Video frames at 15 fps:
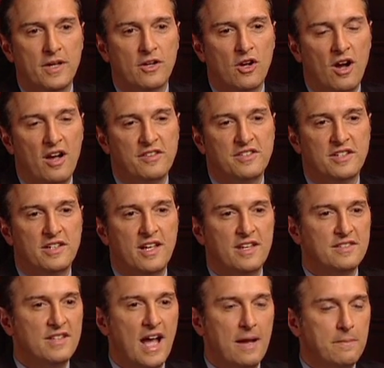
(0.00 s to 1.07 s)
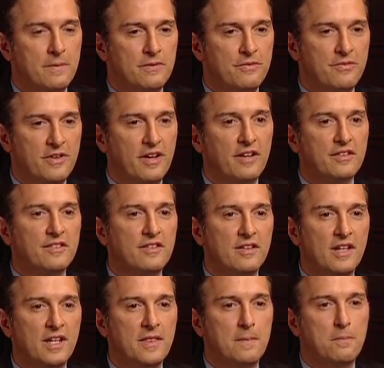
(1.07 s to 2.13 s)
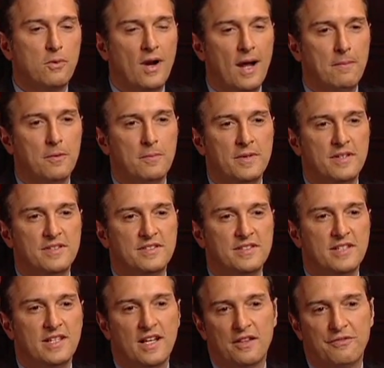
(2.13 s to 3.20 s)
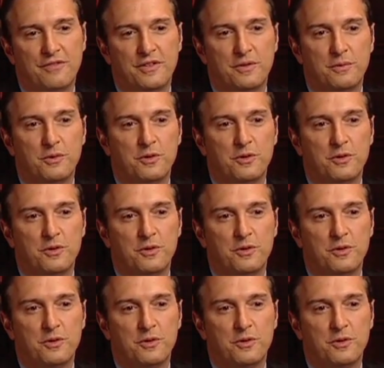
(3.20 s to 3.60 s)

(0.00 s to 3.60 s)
that caused it has not been fixed. And the problem is the elephant in the